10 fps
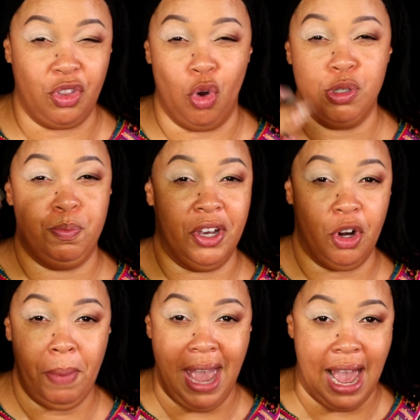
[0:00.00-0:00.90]
those
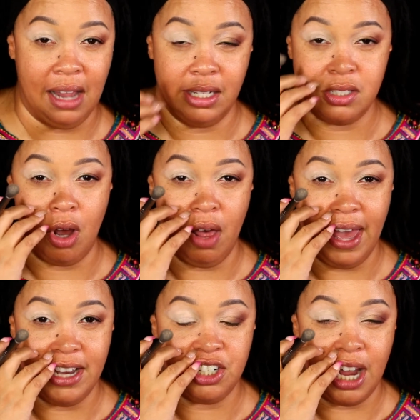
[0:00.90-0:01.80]
bigger palettes and all
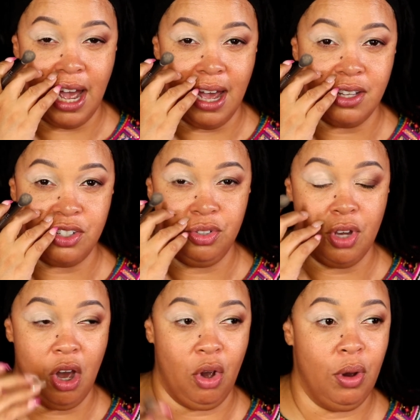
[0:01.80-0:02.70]
that jazz, you
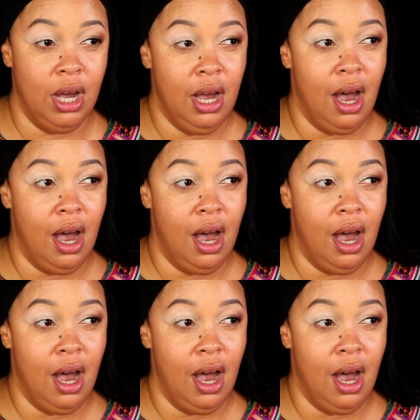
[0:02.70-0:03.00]
know,